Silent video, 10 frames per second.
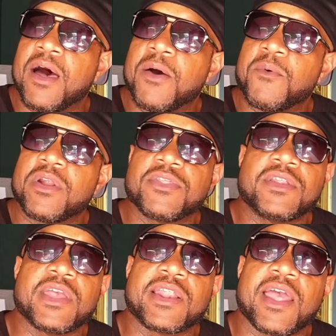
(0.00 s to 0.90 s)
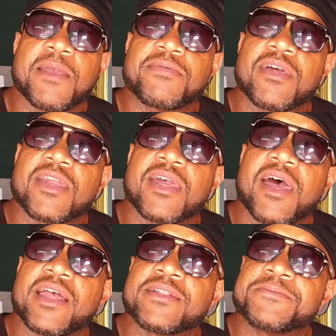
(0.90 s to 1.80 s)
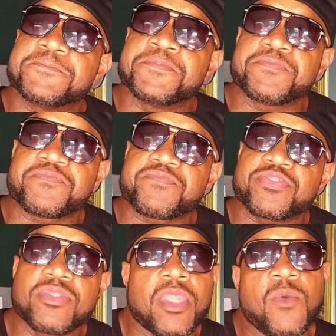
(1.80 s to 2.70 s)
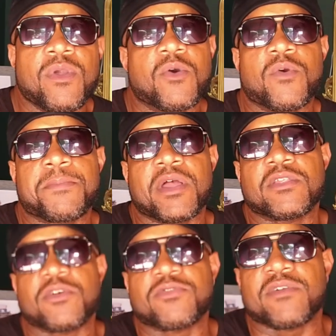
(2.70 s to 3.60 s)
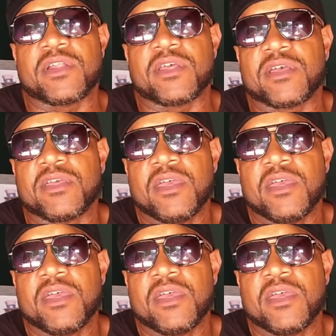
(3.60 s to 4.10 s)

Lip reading: What other nicknames I got? We don't worry about those right now.